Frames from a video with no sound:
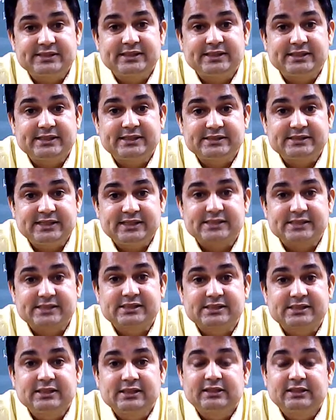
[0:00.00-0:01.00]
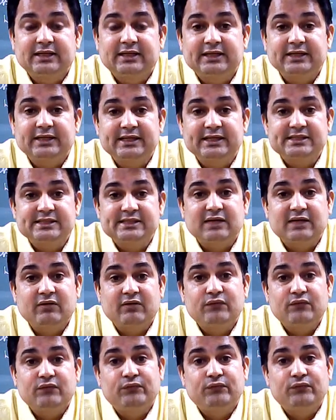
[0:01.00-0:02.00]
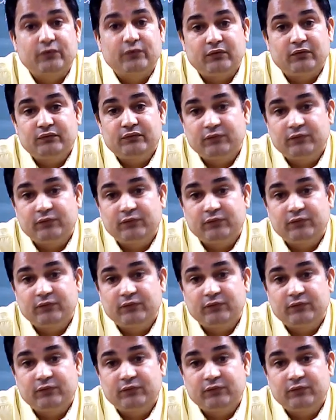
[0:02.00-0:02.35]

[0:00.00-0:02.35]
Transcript: is this, that it is our foe.